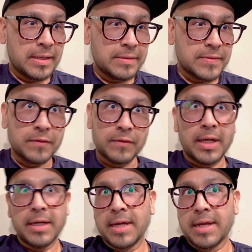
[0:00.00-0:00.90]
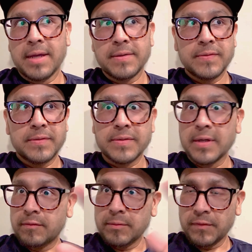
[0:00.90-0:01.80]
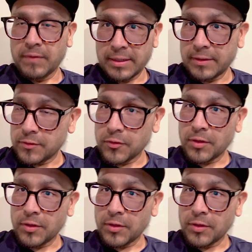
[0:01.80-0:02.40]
Silver lining, I guess, aside from the fact that there's no